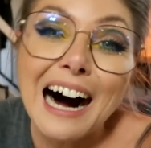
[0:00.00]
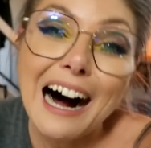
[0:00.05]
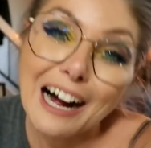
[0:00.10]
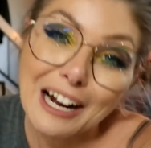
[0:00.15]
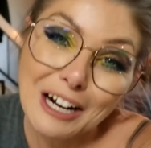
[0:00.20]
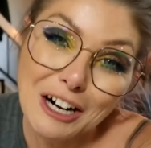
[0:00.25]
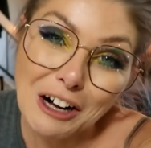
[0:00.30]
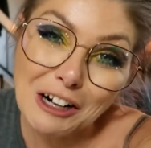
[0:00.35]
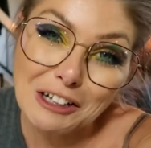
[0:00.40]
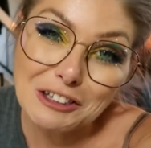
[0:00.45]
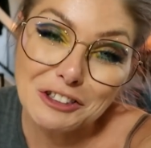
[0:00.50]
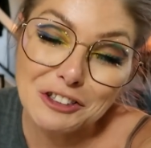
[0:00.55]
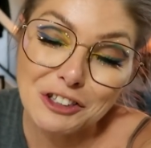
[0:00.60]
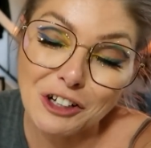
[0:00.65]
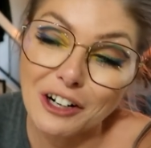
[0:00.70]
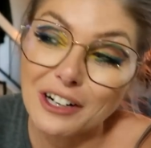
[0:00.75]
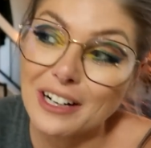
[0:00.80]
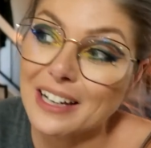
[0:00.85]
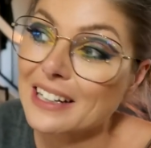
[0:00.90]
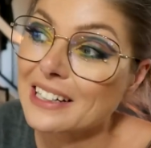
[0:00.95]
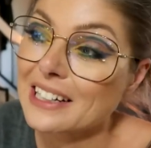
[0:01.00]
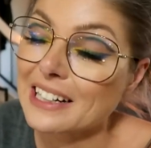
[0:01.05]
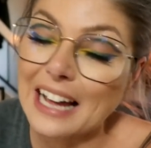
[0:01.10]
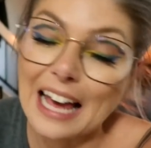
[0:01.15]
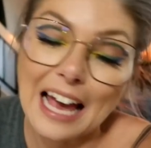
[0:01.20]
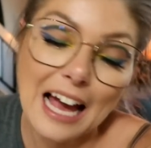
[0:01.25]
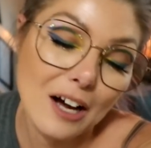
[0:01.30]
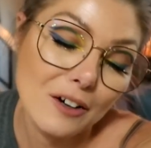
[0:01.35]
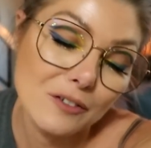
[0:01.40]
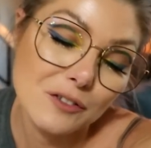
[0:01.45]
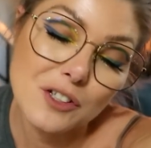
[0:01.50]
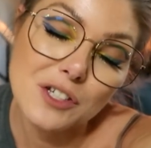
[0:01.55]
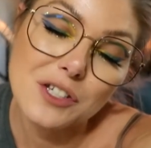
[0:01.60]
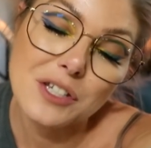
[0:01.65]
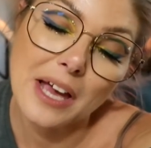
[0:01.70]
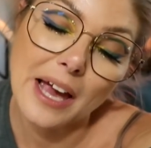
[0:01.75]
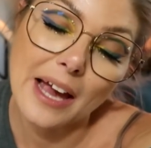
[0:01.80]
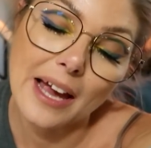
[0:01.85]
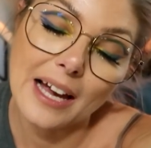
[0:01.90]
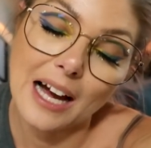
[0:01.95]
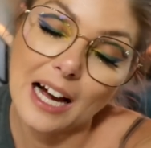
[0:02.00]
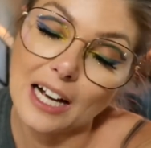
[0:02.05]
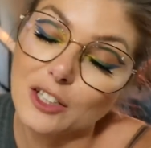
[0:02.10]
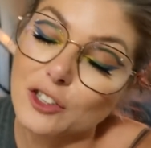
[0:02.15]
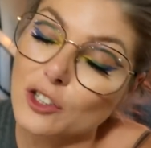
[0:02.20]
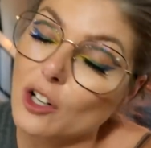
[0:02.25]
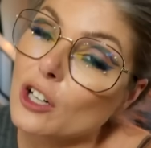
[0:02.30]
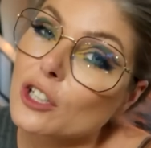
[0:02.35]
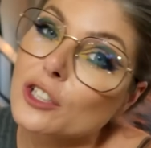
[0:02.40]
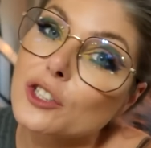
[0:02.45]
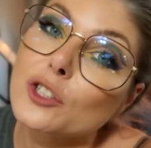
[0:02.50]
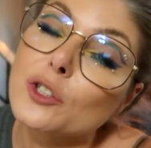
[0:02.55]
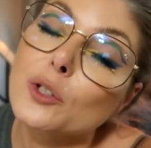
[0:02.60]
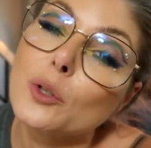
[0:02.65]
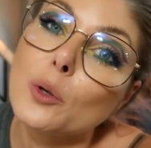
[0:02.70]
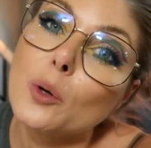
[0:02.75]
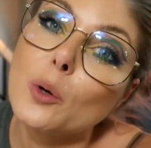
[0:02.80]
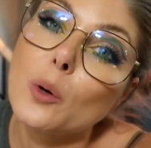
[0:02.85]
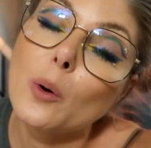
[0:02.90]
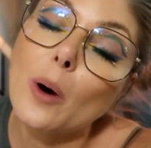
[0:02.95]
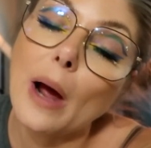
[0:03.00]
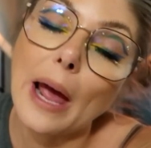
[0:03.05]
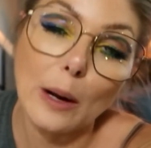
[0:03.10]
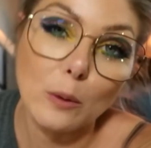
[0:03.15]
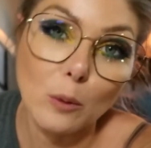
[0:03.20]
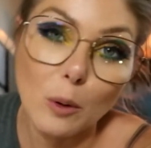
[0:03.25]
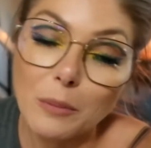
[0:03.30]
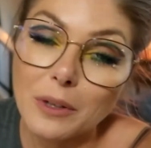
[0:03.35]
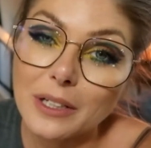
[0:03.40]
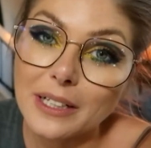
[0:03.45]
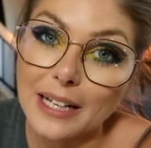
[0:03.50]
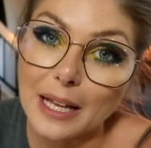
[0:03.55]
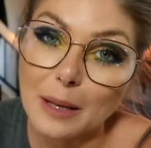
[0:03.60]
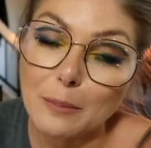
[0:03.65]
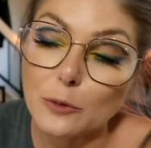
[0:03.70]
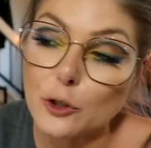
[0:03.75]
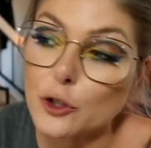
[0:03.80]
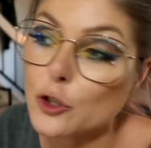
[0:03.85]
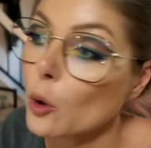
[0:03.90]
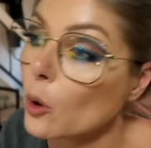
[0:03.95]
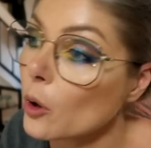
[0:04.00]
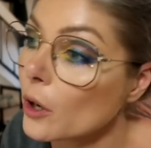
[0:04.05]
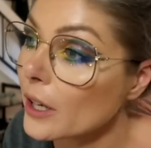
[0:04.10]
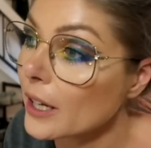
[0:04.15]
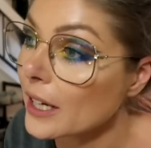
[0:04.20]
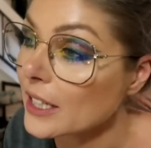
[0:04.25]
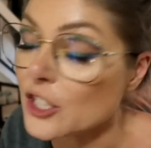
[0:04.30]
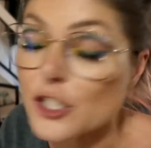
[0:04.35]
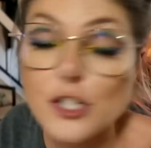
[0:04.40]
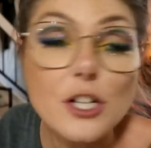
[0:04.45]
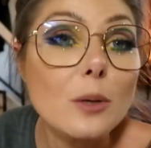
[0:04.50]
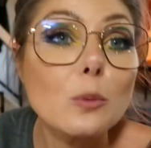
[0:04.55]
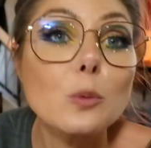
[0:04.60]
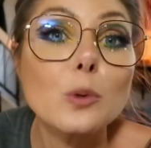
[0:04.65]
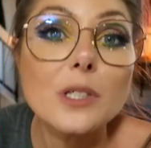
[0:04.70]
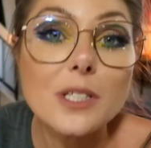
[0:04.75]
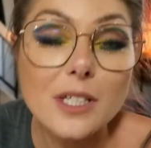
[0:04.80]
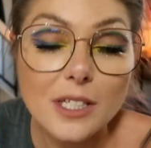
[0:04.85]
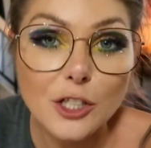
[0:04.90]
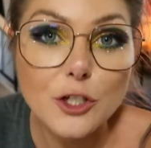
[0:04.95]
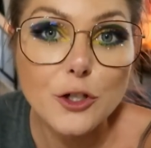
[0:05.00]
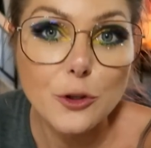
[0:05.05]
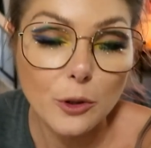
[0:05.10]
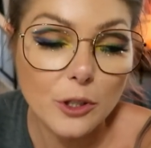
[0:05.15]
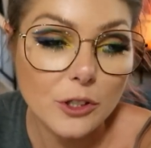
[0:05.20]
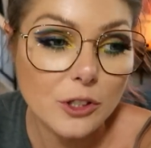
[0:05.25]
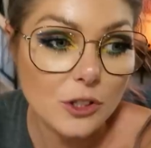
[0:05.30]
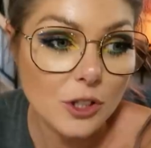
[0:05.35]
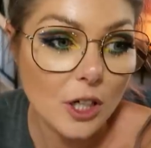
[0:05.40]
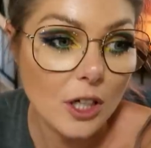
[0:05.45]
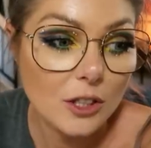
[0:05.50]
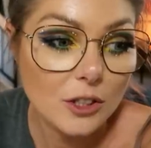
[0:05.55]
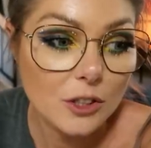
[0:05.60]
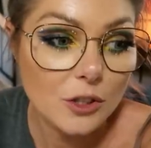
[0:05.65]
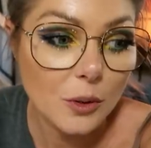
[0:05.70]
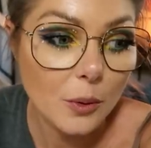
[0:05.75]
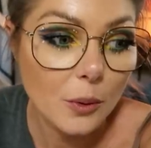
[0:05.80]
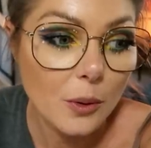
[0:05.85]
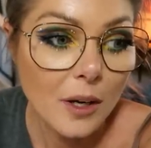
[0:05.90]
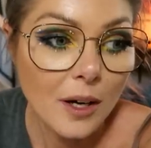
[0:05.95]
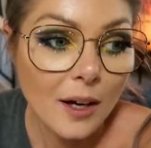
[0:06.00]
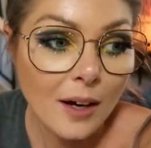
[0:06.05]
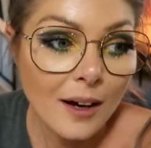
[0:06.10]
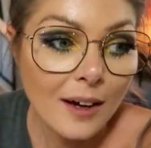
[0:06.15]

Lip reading: I called the Target and I have to say I talked to a woman named Joy, and she was a joy to talk to.